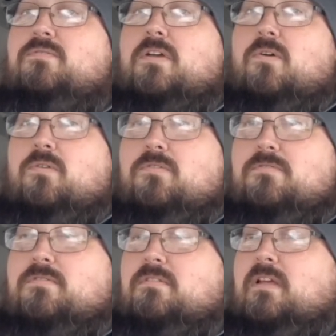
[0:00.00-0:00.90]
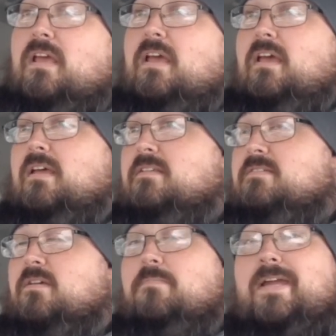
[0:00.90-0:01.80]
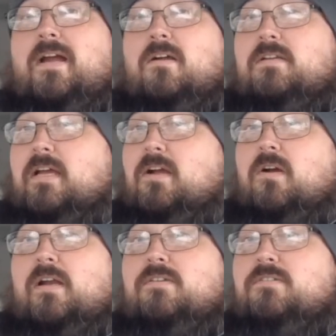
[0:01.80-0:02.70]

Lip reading: owners and some caretaker at a